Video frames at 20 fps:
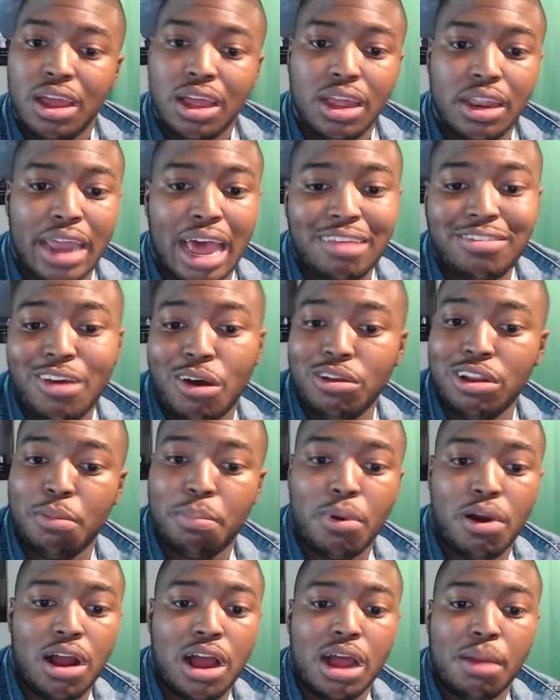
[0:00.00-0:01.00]
That's on
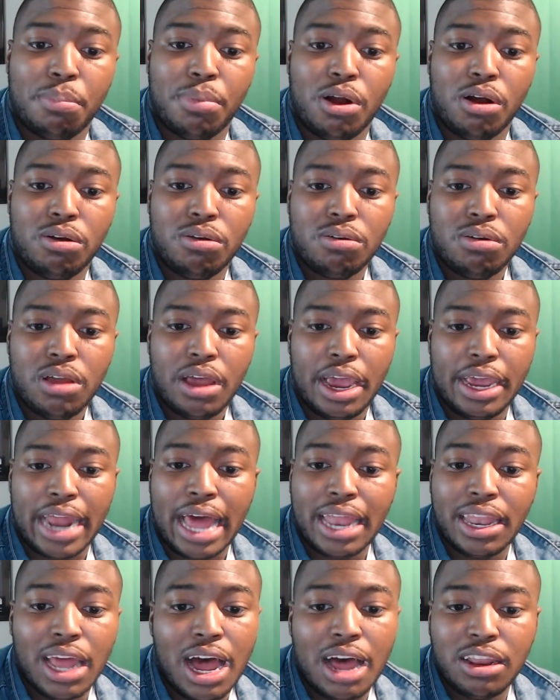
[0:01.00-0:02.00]
LeBron, bro. And I
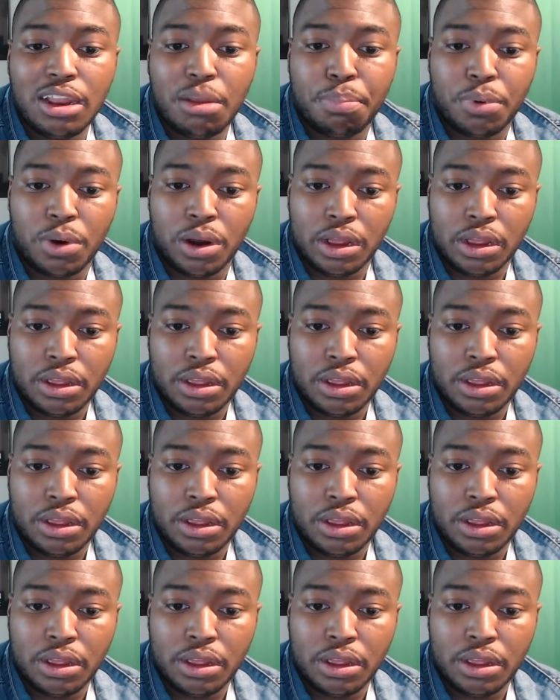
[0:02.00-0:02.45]
love LeBron.